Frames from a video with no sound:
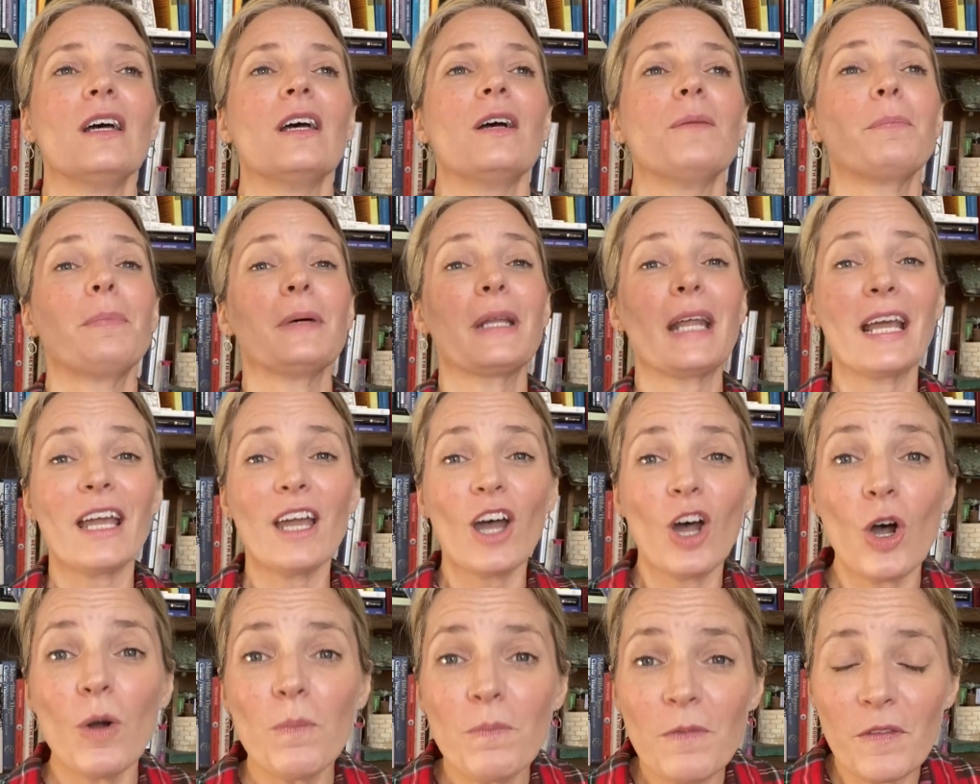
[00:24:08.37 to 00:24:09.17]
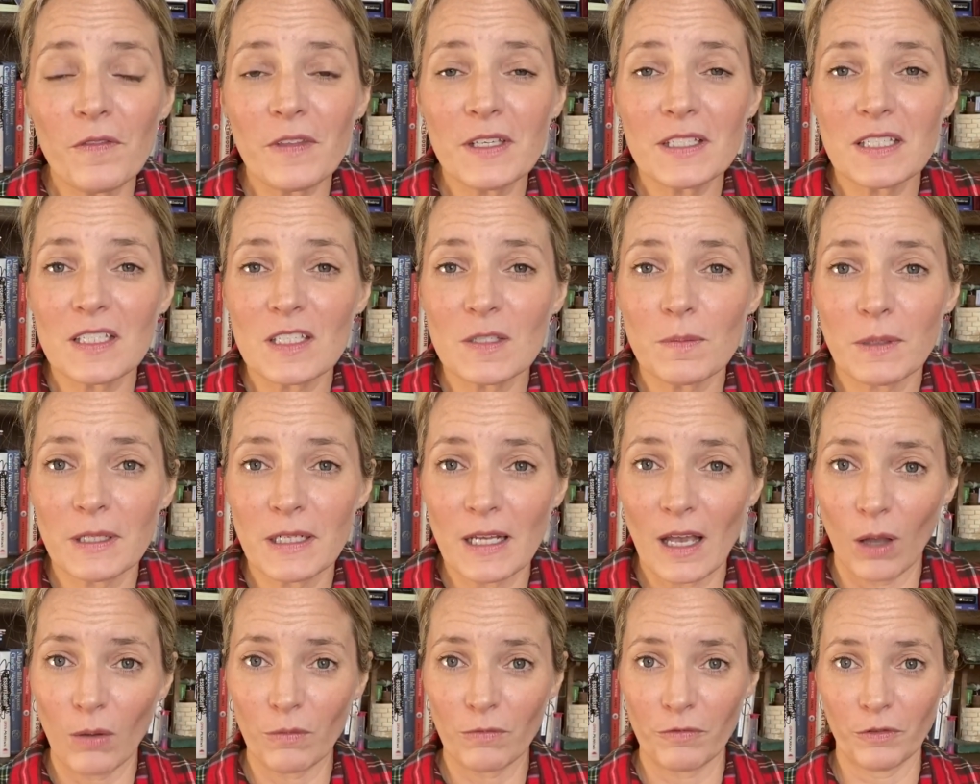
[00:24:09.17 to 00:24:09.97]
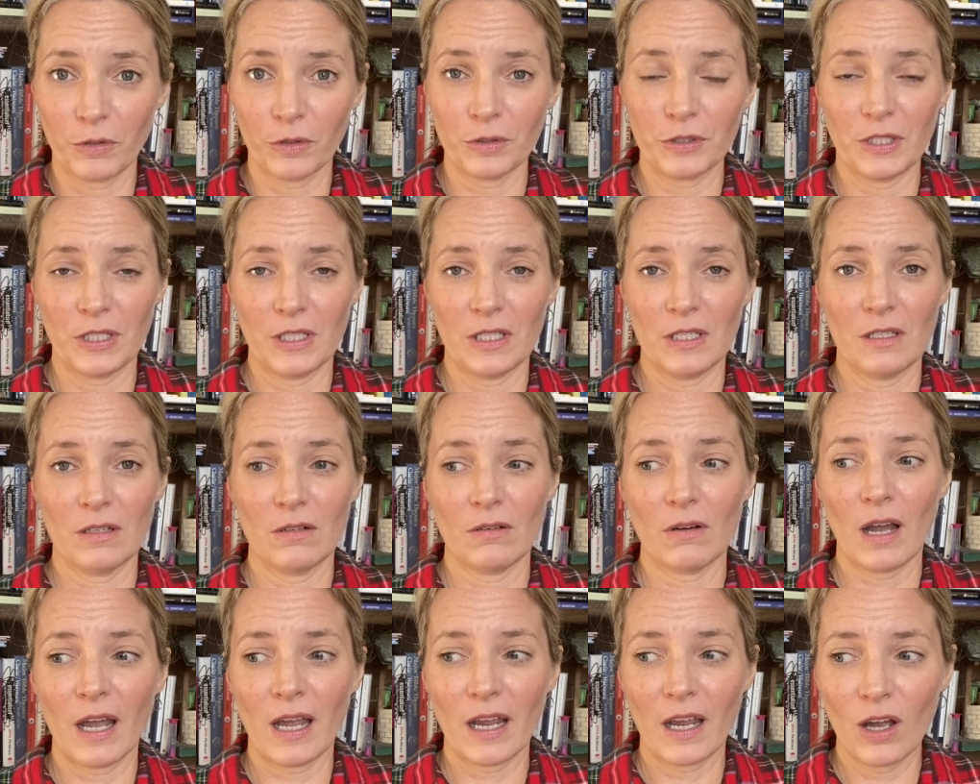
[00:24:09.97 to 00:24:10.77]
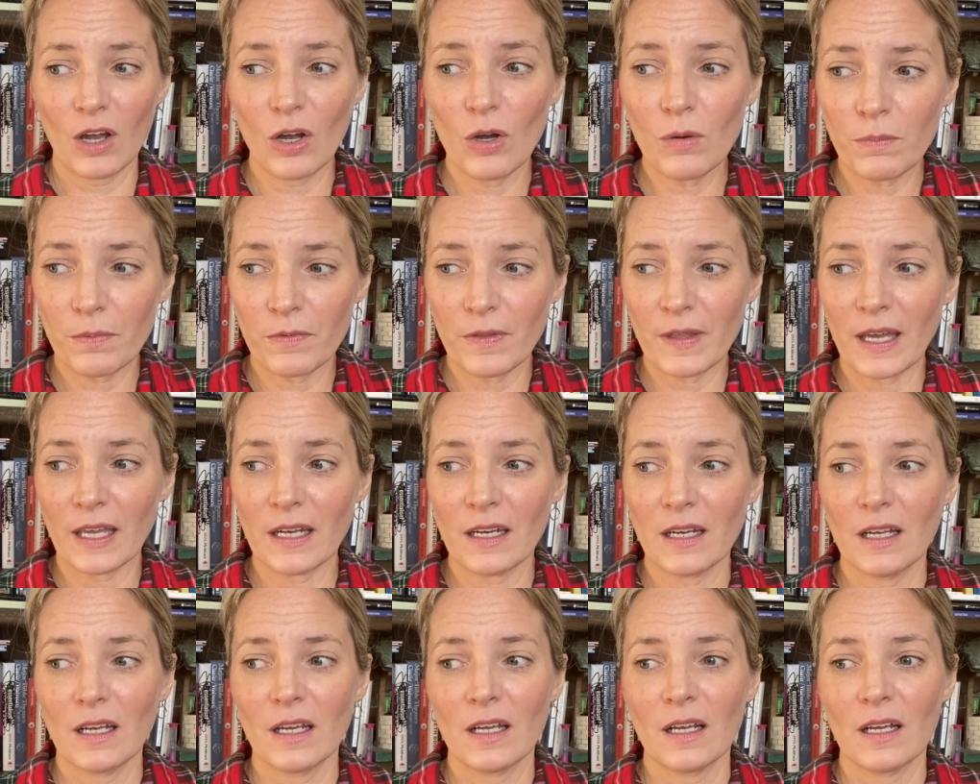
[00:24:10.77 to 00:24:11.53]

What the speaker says: But I hope that this has been helpful to you. I hope that